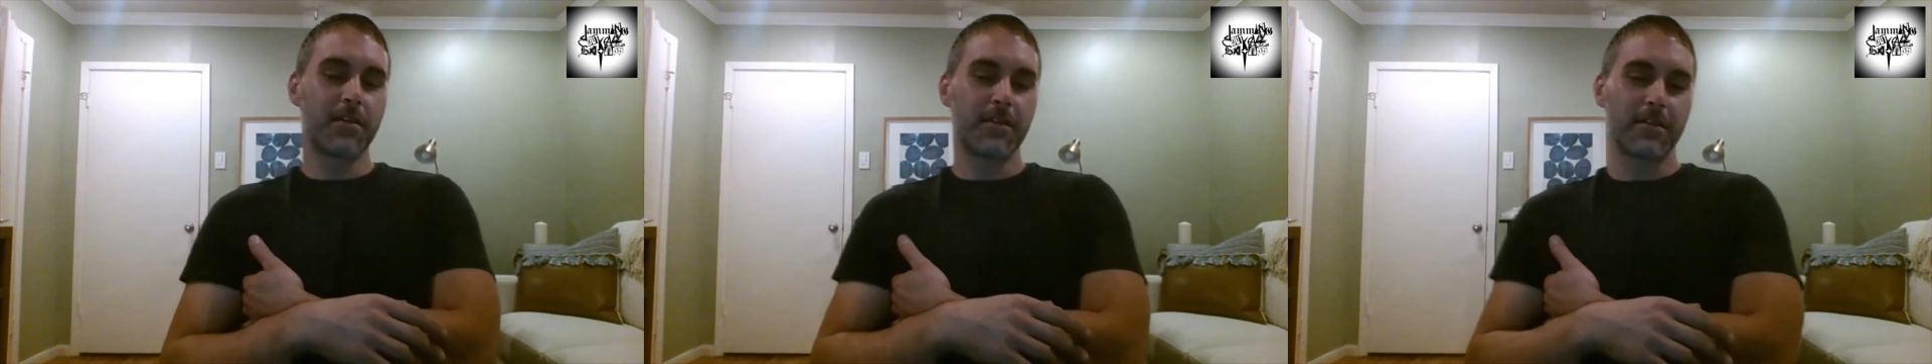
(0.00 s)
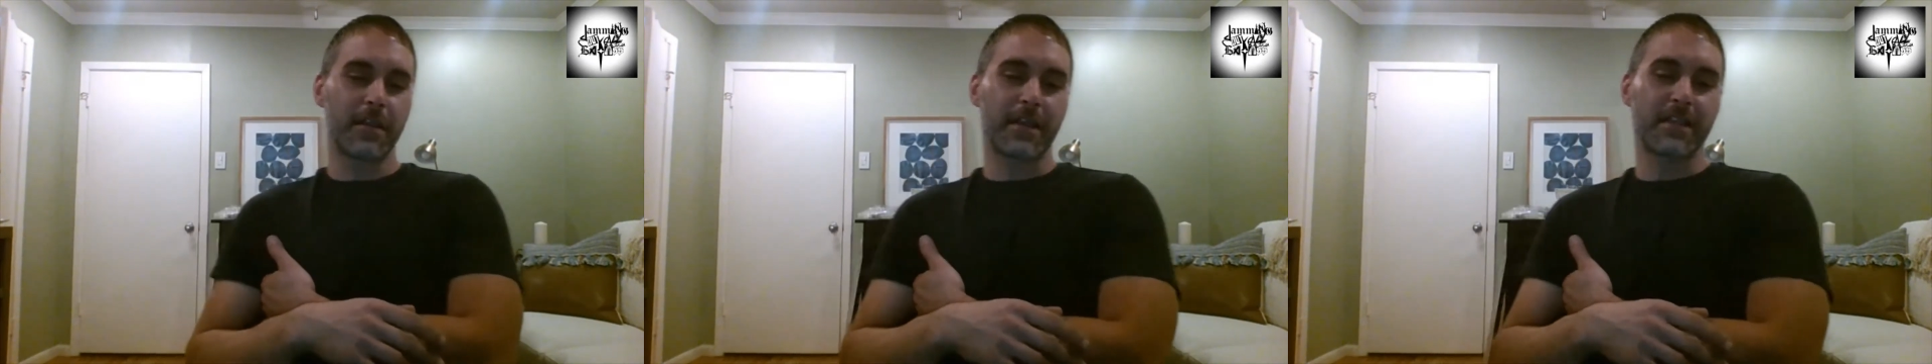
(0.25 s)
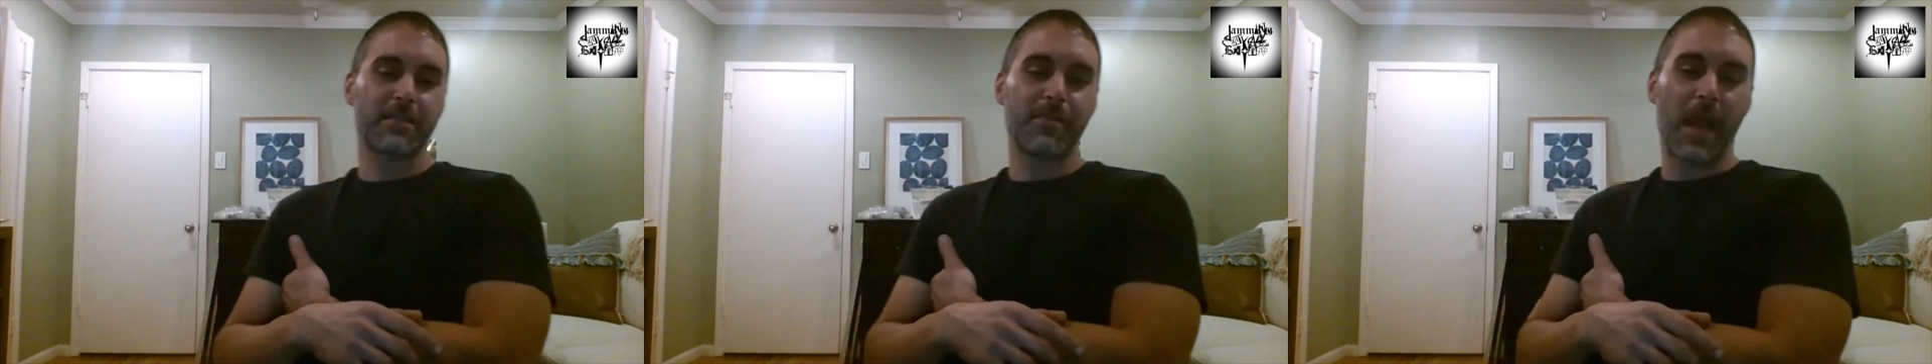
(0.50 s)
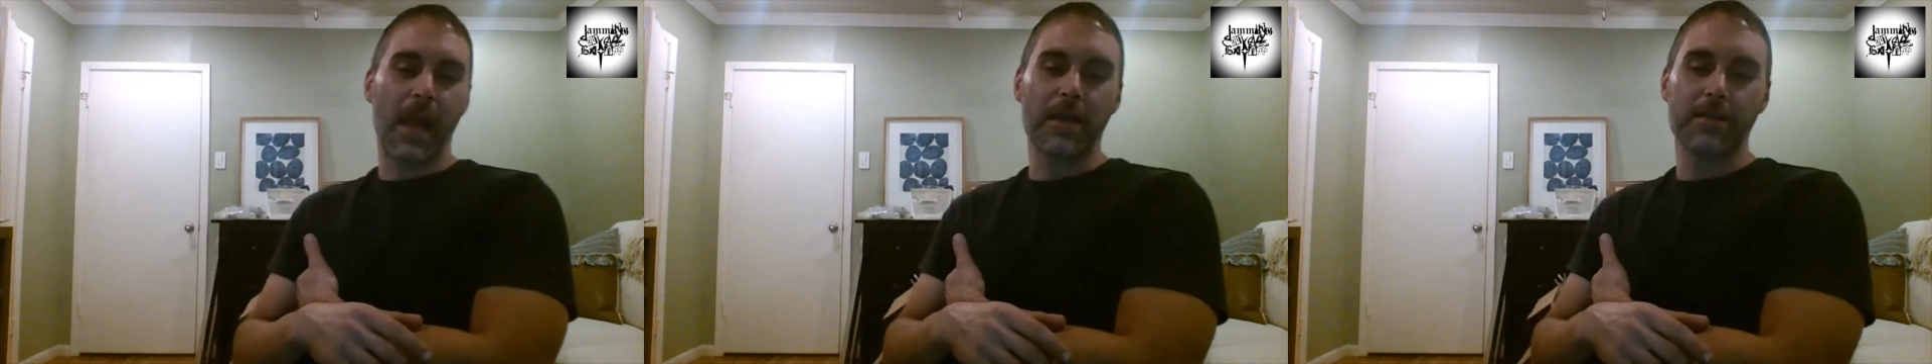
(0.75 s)
and like
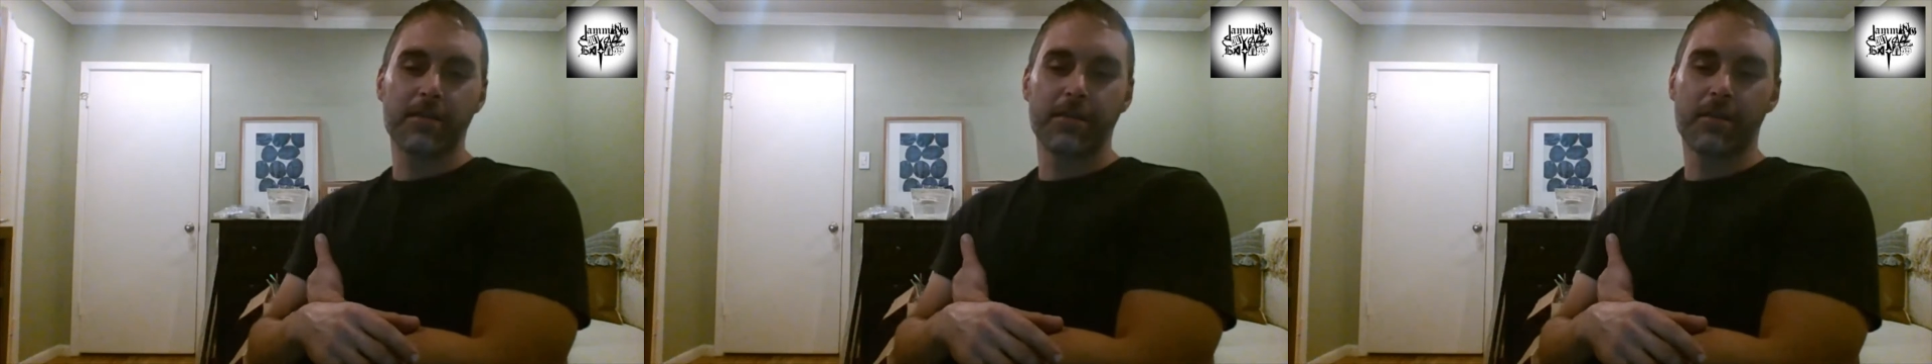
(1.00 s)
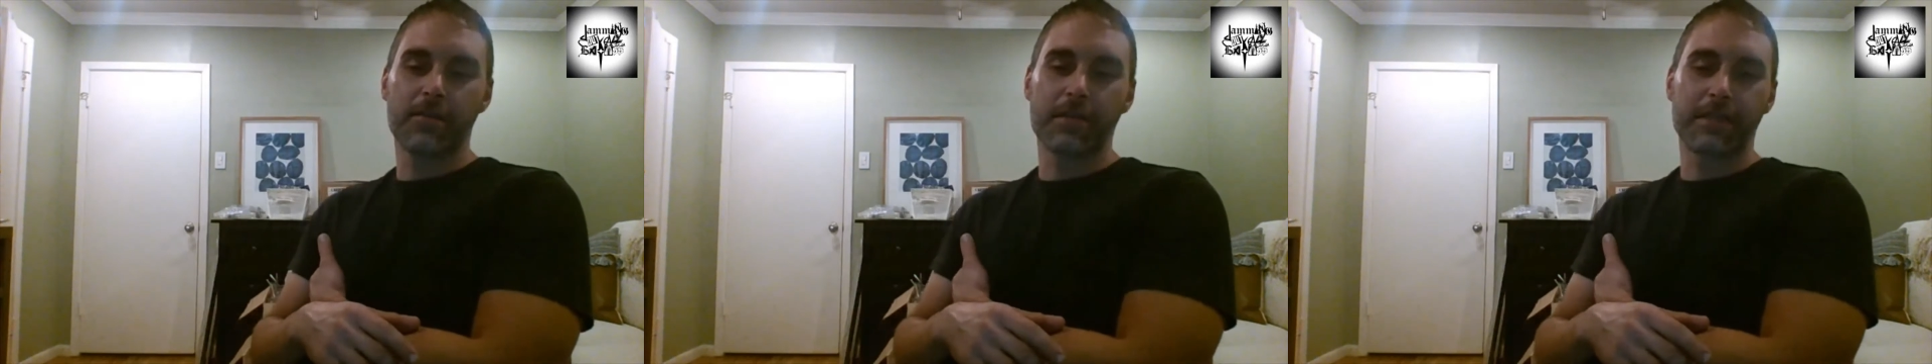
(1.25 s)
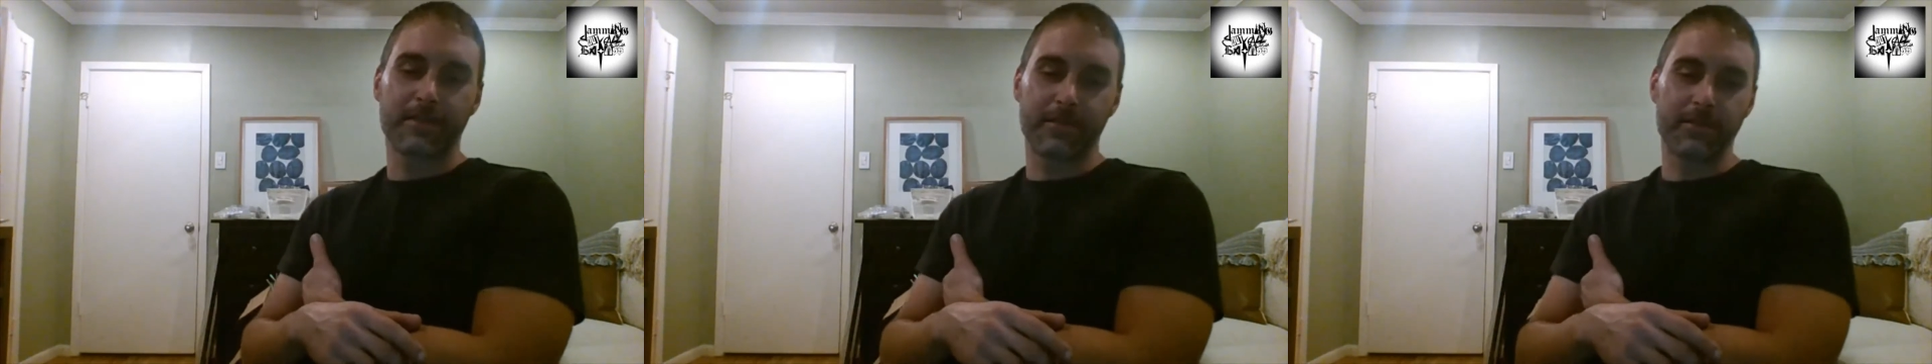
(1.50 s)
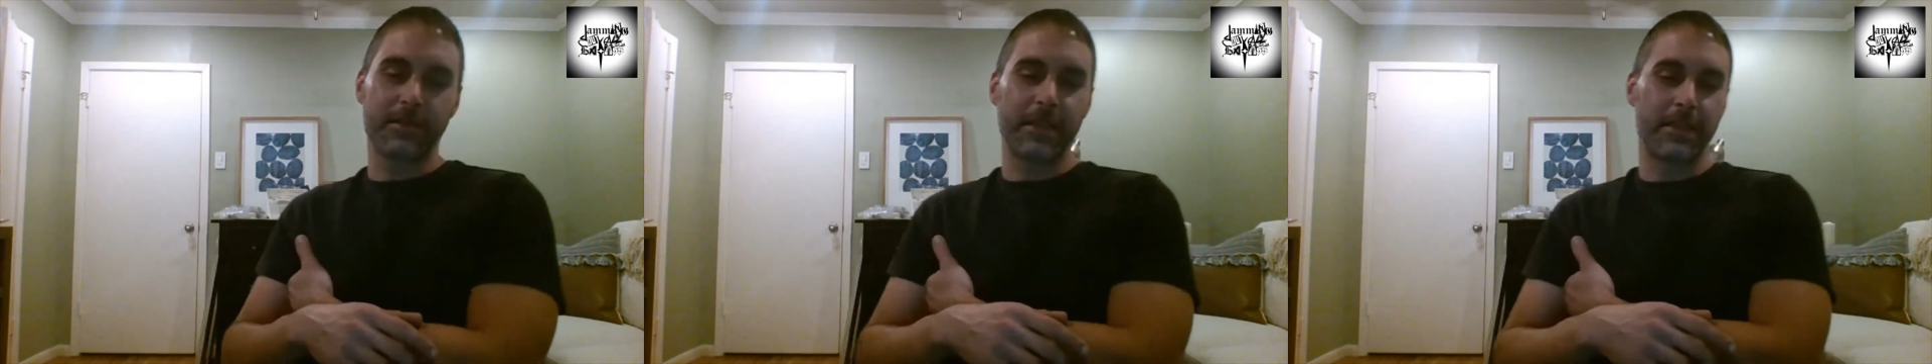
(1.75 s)
Spaz, you know, like
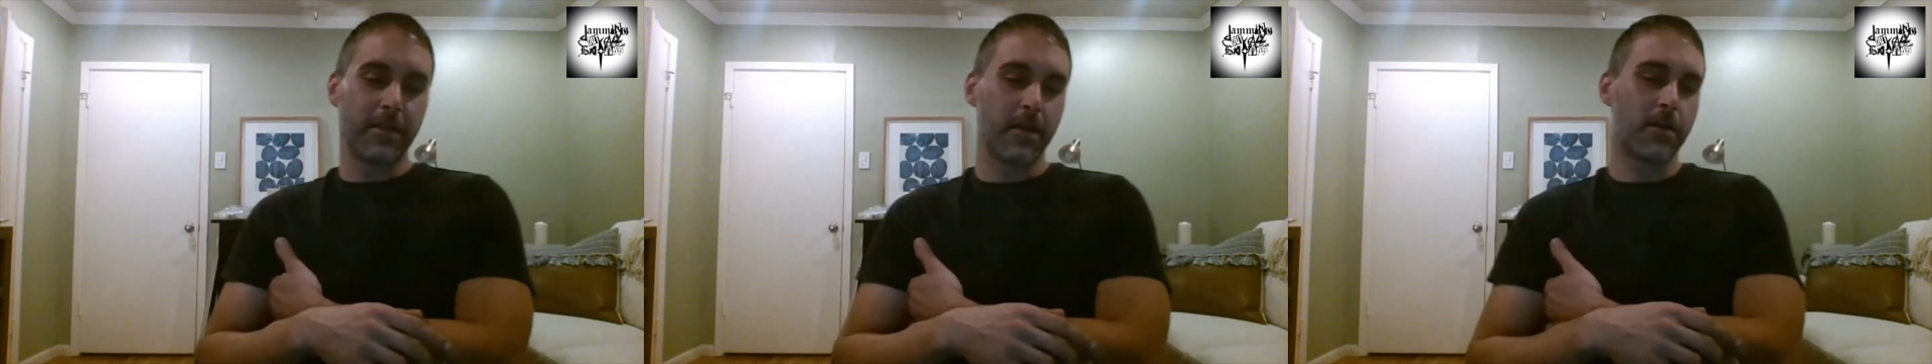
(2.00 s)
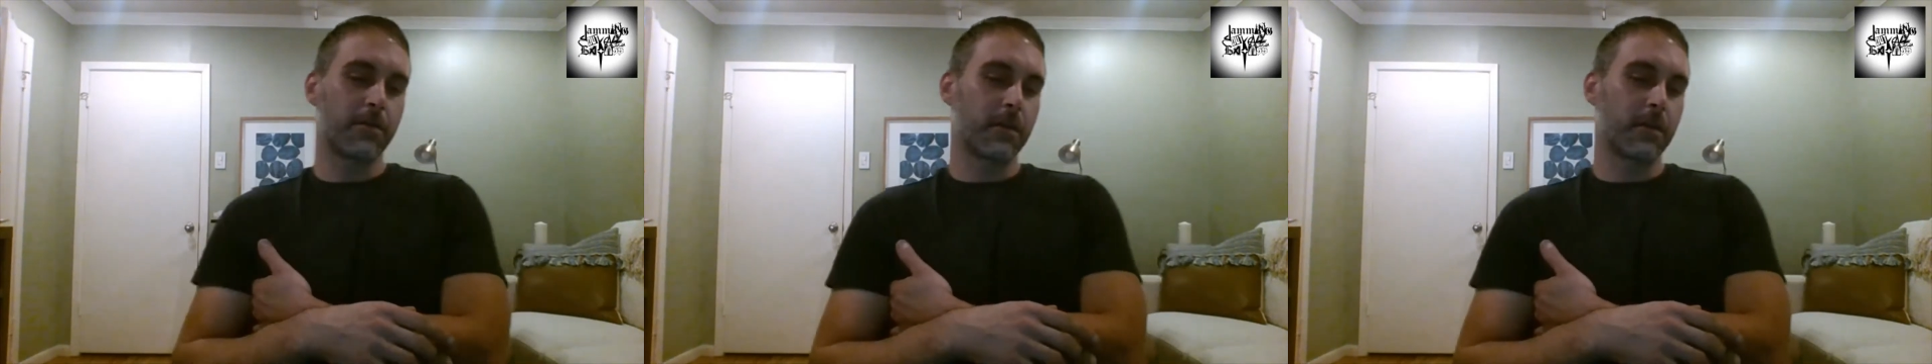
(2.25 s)
Dino